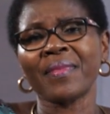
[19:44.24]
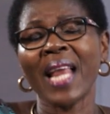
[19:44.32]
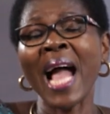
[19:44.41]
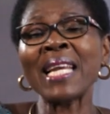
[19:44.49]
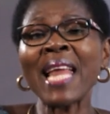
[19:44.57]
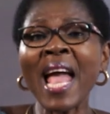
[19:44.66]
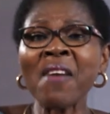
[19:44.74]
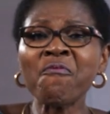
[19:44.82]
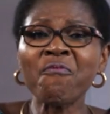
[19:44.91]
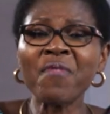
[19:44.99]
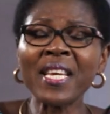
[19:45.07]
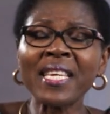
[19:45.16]
And
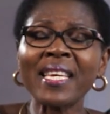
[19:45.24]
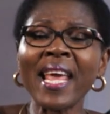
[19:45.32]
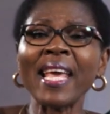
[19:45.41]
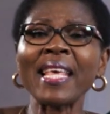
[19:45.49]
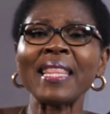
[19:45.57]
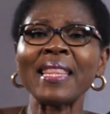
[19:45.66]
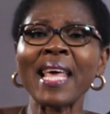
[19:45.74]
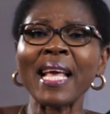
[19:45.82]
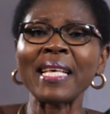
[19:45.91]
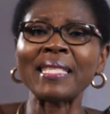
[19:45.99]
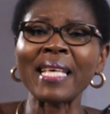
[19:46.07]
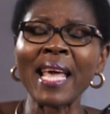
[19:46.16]
every day there
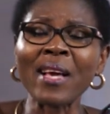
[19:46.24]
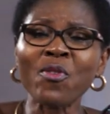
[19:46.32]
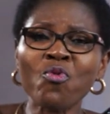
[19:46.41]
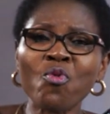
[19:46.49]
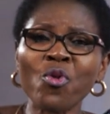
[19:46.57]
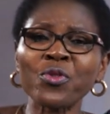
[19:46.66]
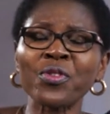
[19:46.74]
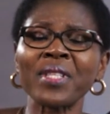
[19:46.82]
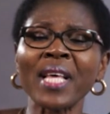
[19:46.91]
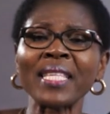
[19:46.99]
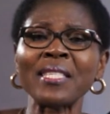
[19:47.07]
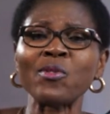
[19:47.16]
is a growth
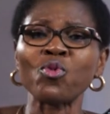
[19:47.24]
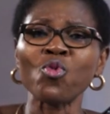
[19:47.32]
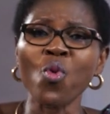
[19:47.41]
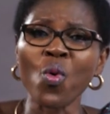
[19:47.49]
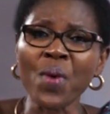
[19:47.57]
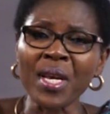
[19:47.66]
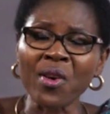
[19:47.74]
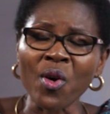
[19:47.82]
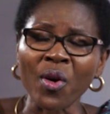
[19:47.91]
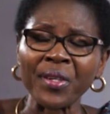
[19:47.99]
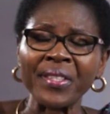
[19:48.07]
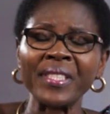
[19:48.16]
that is going
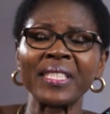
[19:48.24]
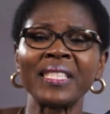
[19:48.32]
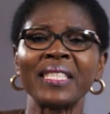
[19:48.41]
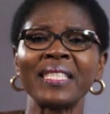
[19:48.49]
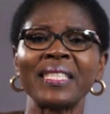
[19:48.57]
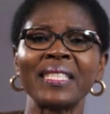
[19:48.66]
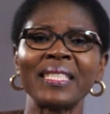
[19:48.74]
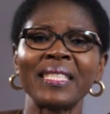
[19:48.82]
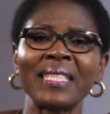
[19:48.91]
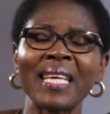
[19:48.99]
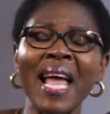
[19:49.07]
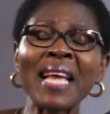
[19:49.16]
on.
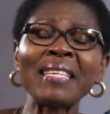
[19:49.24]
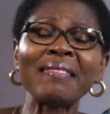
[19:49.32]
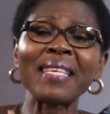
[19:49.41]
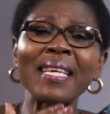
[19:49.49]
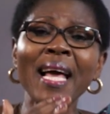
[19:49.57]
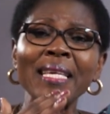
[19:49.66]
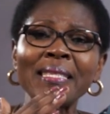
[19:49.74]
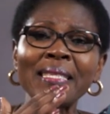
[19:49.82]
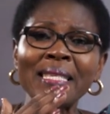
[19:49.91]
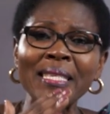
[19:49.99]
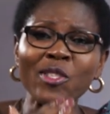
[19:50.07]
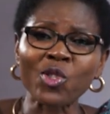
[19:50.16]
anything that
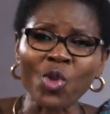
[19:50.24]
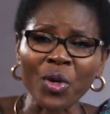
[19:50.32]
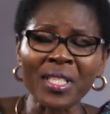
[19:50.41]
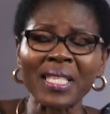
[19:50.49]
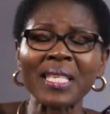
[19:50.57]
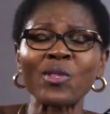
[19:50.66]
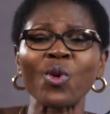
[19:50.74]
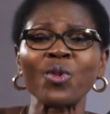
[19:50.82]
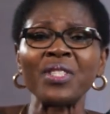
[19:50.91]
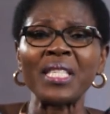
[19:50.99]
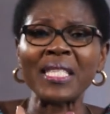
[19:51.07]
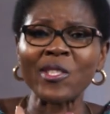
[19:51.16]
distorts it or
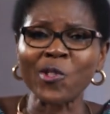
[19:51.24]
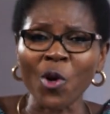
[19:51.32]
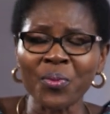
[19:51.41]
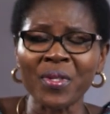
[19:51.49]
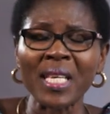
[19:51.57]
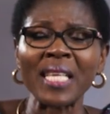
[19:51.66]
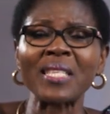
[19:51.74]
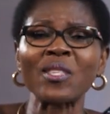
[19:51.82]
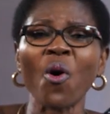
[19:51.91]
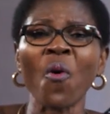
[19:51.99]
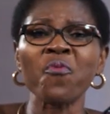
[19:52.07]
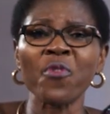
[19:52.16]
disturbs it,
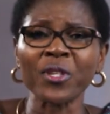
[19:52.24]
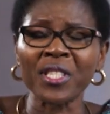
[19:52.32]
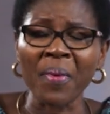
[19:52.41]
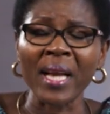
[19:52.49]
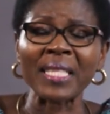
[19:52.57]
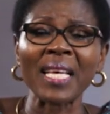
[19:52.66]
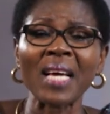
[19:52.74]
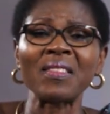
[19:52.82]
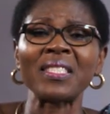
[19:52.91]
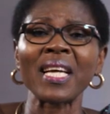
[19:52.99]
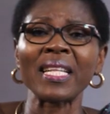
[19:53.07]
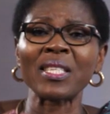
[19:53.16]
obviously by the time the
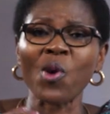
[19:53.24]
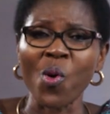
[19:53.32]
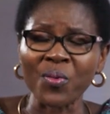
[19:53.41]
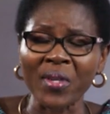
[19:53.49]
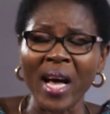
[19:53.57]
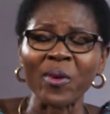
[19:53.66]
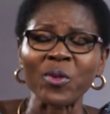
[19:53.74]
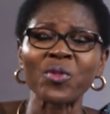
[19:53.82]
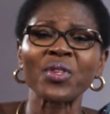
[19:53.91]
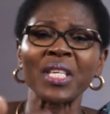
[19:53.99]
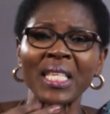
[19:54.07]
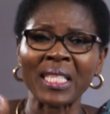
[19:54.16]
child comes out,
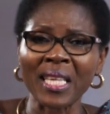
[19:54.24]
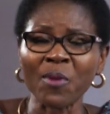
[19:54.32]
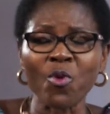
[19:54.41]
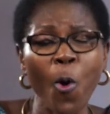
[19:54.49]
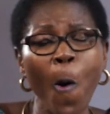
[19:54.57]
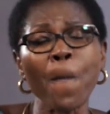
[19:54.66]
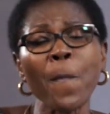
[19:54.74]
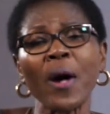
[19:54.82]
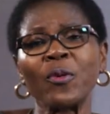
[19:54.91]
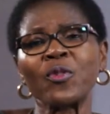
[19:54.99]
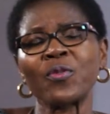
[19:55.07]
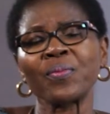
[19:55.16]
the child will come
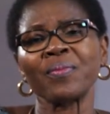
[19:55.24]
out